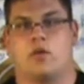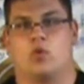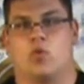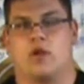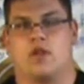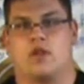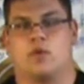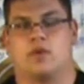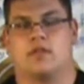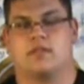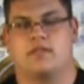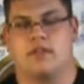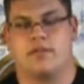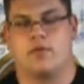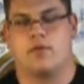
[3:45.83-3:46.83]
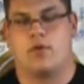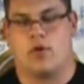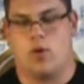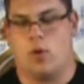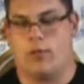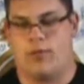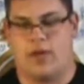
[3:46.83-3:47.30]
When you can sit through the
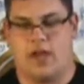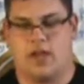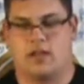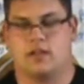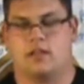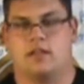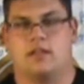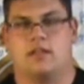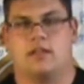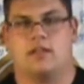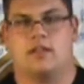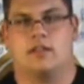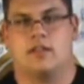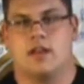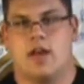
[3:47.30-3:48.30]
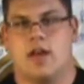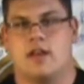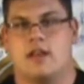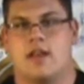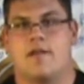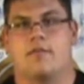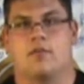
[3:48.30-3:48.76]
whole thing
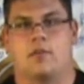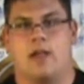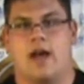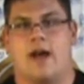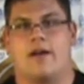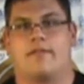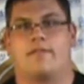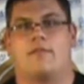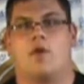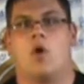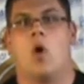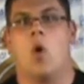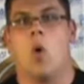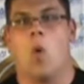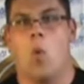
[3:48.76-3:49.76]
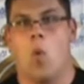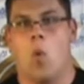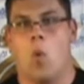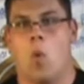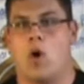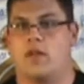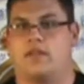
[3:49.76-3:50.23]
and never laugh
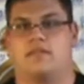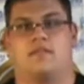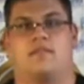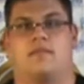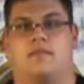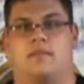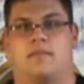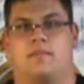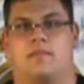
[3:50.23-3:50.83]
once.